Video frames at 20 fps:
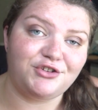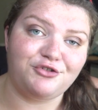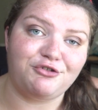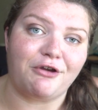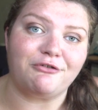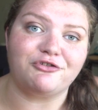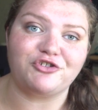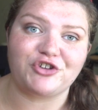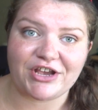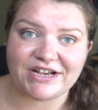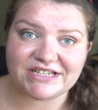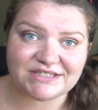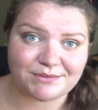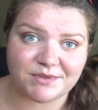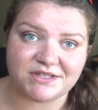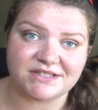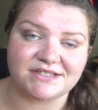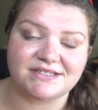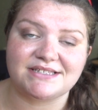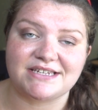you know
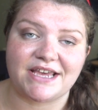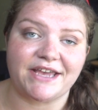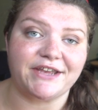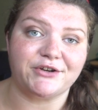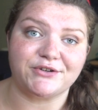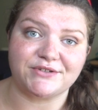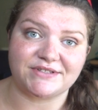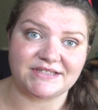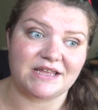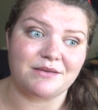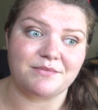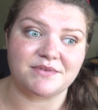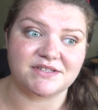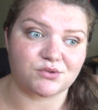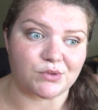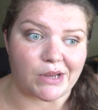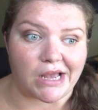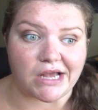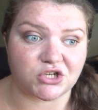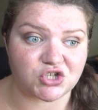Jasmine's tiger's name
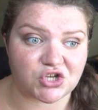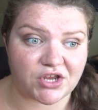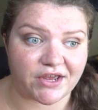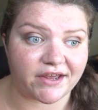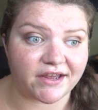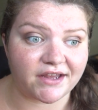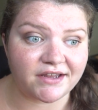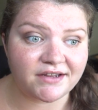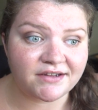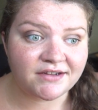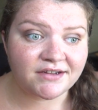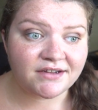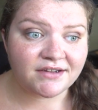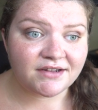is Raja.